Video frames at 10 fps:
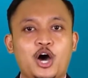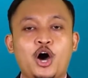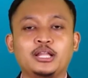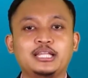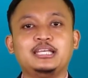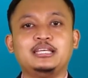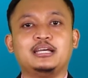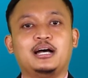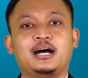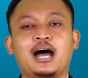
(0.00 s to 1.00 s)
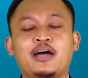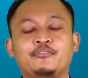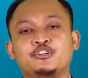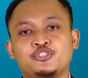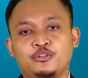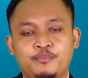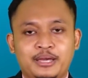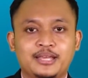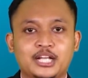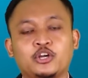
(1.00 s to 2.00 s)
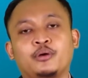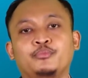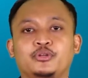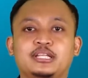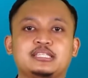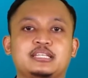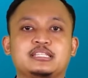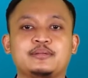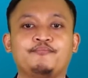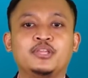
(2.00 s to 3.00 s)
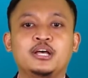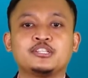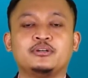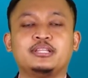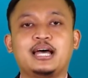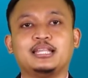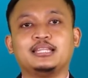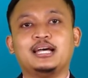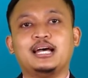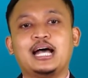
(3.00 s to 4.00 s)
only understood by that communities. So that